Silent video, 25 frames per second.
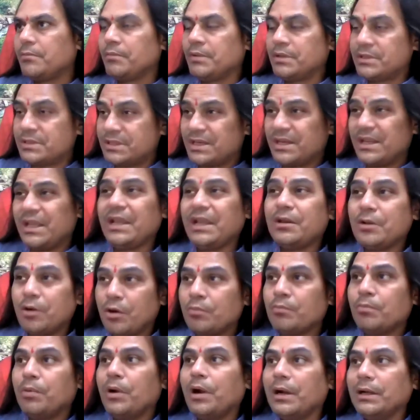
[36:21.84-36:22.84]
means RAIN
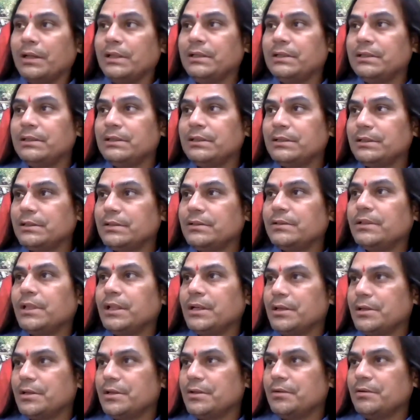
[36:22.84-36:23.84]
on body,
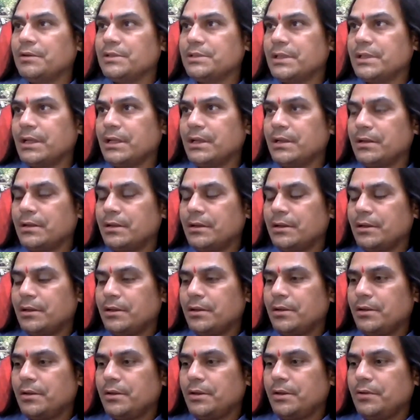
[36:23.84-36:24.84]
then we'll say,
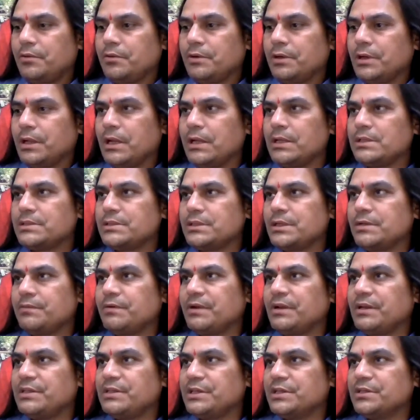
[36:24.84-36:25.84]
recognize
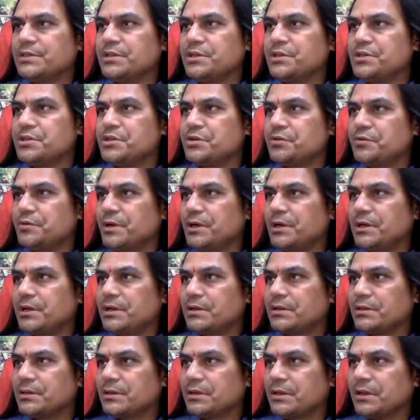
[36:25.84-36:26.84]
if any sensation you are
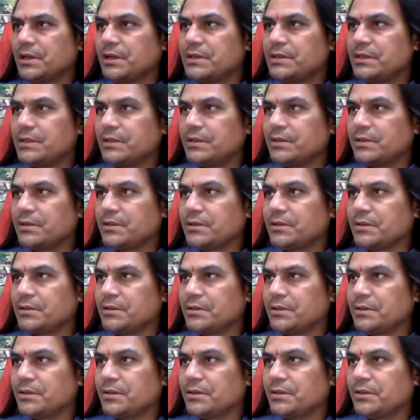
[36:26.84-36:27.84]
getting.
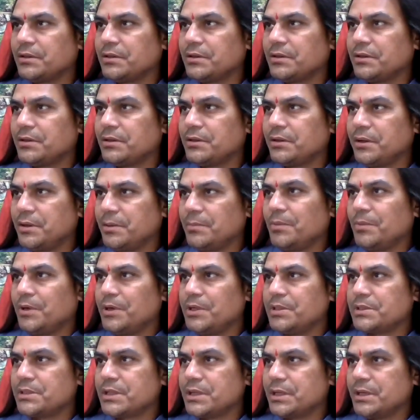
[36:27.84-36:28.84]

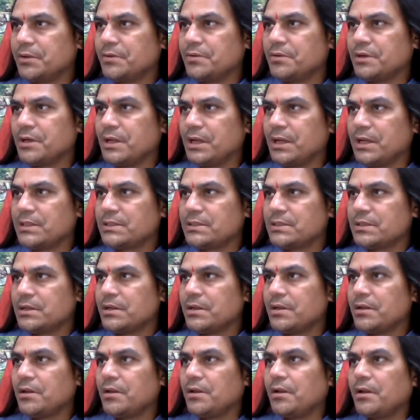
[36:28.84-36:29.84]
Or
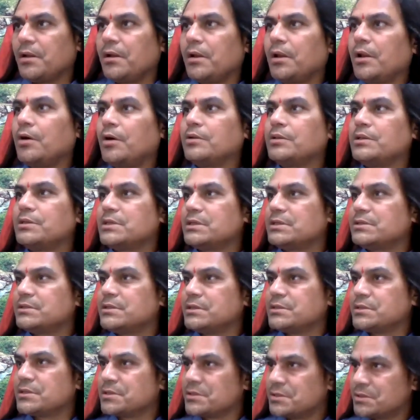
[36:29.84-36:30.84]
allow the
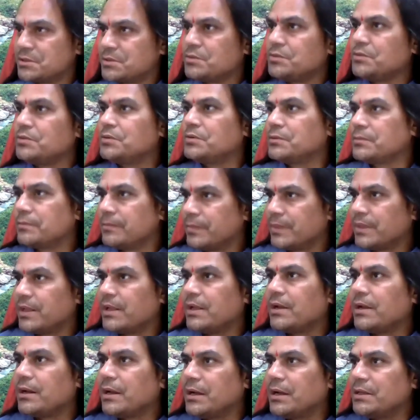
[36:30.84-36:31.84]
sensations to
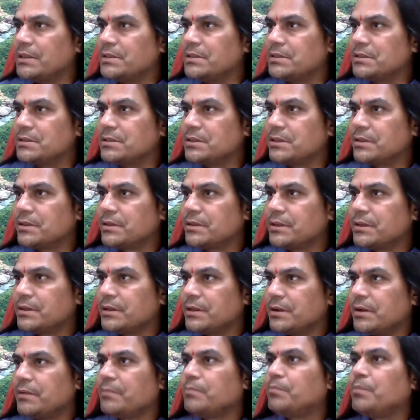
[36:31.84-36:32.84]
arise
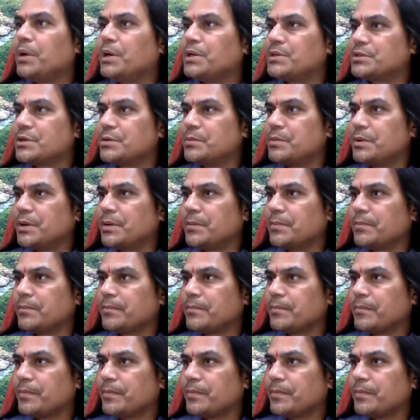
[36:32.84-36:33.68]
and pass away.